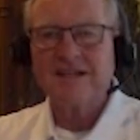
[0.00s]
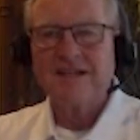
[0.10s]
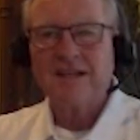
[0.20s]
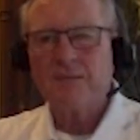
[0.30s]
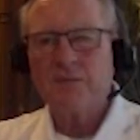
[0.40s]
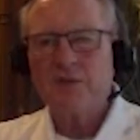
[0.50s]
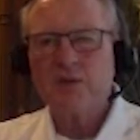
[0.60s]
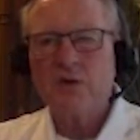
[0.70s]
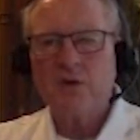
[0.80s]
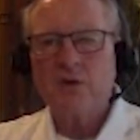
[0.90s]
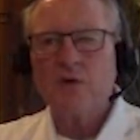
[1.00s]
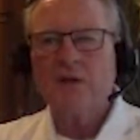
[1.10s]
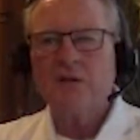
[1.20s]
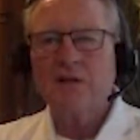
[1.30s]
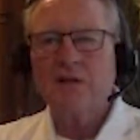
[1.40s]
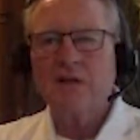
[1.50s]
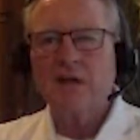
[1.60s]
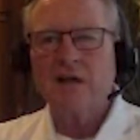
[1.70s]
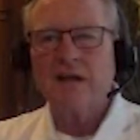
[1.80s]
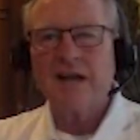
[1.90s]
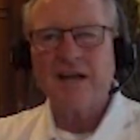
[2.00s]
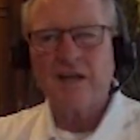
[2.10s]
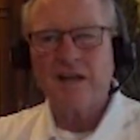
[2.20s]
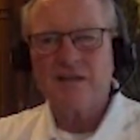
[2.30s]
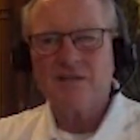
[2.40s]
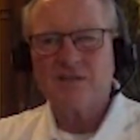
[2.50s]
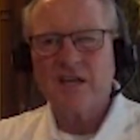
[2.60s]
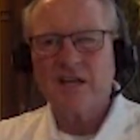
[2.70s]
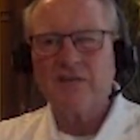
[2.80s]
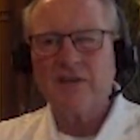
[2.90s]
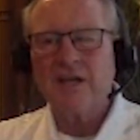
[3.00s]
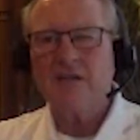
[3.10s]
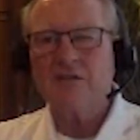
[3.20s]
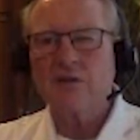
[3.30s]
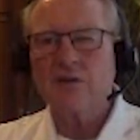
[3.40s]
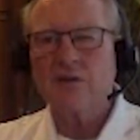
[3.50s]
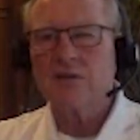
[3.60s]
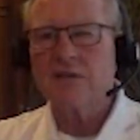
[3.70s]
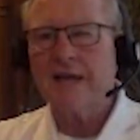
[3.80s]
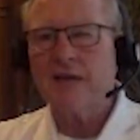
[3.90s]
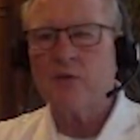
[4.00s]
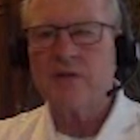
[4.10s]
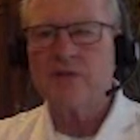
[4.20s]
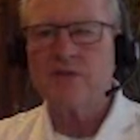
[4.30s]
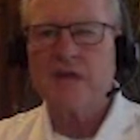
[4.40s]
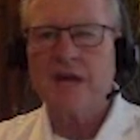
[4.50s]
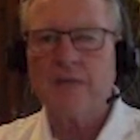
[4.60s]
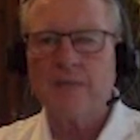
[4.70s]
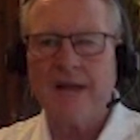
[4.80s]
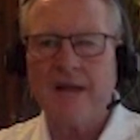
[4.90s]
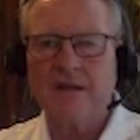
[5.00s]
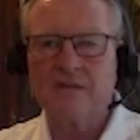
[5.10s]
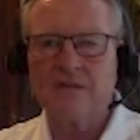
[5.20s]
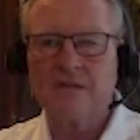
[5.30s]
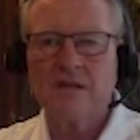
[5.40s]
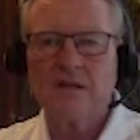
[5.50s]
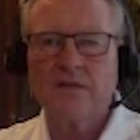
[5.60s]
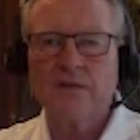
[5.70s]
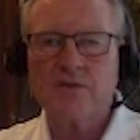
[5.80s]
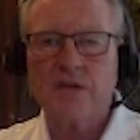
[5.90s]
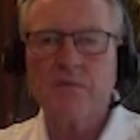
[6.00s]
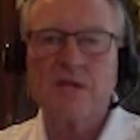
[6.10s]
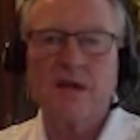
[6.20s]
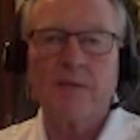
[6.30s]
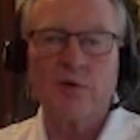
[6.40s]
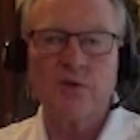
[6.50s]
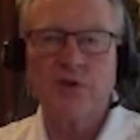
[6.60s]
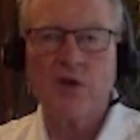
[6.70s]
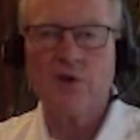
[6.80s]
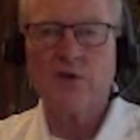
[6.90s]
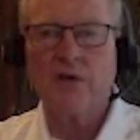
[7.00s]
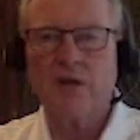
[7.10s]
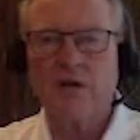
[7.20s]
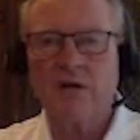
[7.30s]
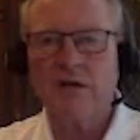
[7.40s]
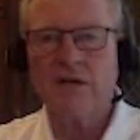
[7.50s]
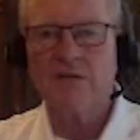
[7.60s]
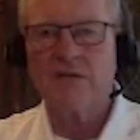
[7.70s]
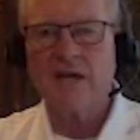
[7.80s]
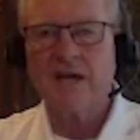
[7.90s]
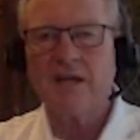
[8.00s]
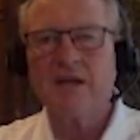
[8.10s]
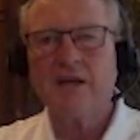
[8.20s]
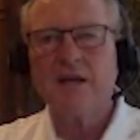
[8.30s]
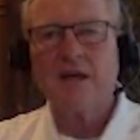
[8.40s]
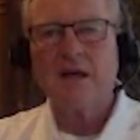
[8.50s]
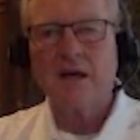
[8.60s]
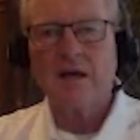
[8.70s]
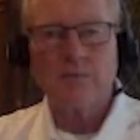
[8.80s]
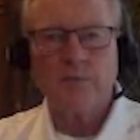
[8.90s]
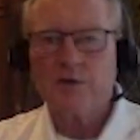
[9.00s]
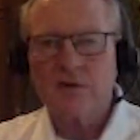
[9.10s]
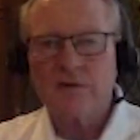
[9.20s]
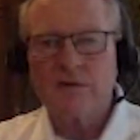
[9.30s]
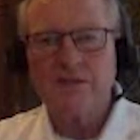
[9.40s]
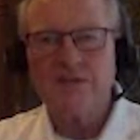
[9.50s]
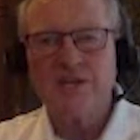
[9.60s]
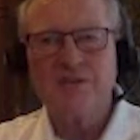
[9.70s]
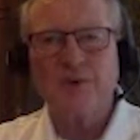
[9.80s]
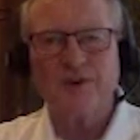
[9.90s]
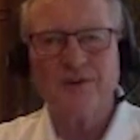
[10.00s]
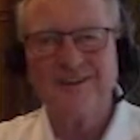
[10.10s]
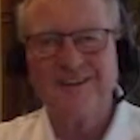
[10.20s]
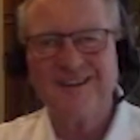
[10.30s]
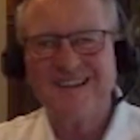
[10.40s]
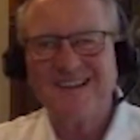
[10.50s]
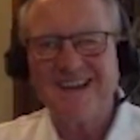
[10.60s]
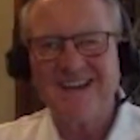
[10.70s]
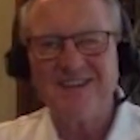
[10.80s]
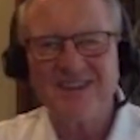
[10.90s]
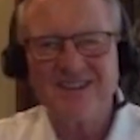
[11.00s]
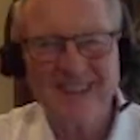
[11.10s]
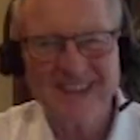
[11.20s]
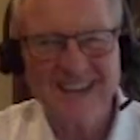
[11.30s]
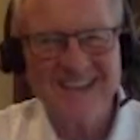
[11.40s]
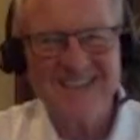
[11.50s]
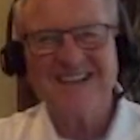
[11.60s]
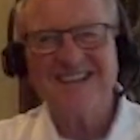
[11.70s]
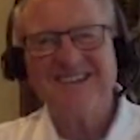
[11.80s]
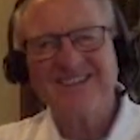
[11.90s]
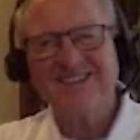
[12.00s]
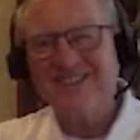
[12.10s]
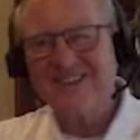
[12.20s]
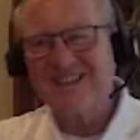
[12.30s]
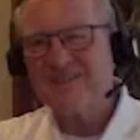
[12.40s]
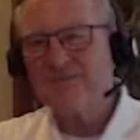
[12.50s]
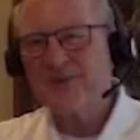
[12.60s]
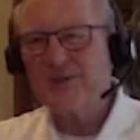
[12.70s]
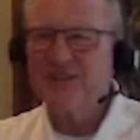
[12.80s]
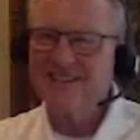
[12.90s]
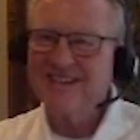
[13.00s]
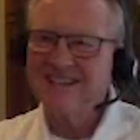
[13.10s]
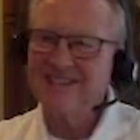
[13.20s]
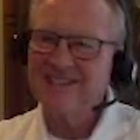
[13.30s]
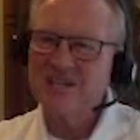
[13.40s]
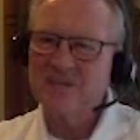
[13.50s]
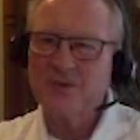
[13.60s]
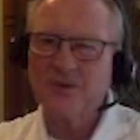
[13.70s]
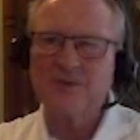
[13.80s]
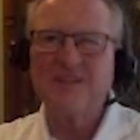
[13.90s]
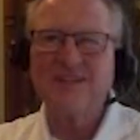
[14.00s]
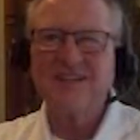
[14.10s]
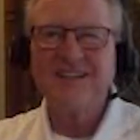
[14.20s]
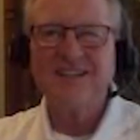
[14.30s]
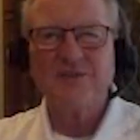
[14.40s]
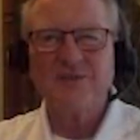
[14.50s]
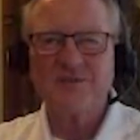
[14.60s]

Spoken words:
Let me show you what a set of inks looks like when it's not balanced. The first image I'm going to show you here is a picture of a cheeseburger, and you can look at it and say, oh, that's a pretty good looking cheeseburger, but there's